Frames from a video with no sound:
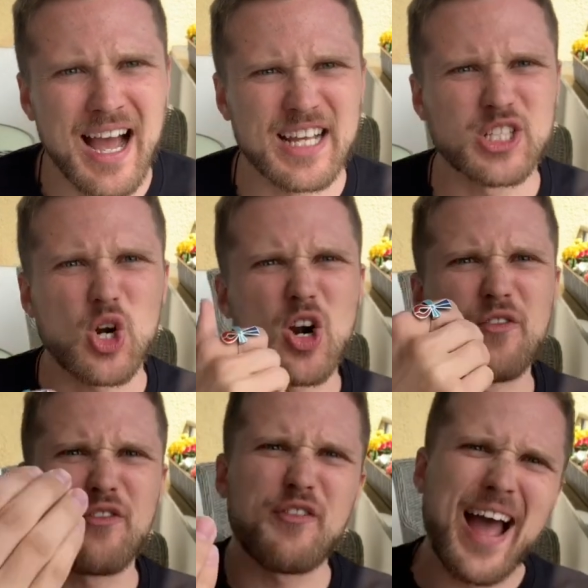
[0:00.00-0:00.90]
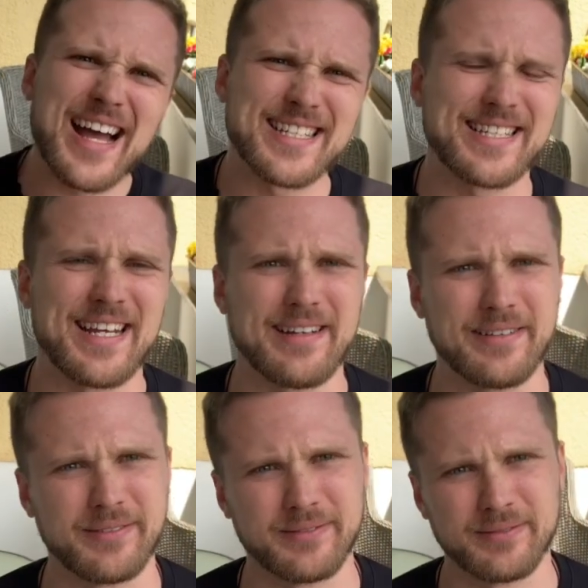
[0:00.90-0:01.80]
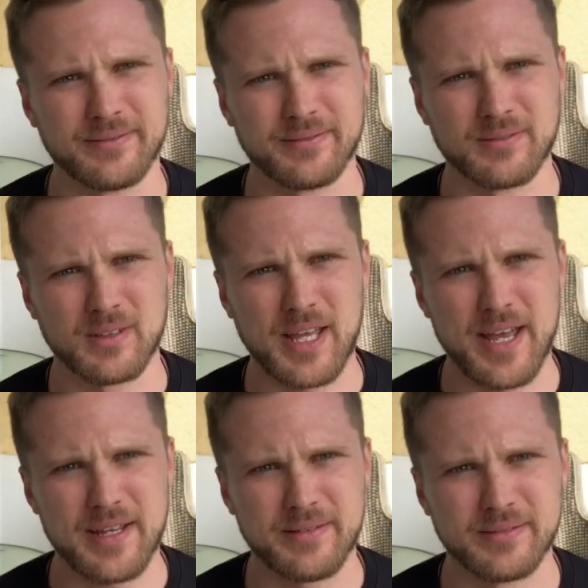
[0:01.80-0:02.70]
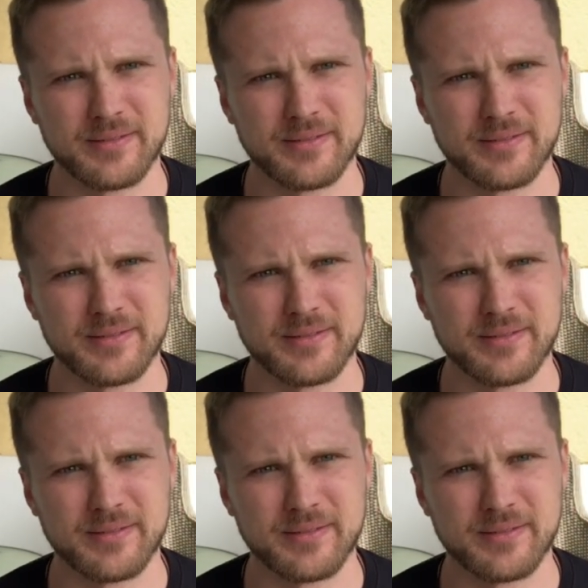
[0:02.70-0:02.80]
I started fasting, okay?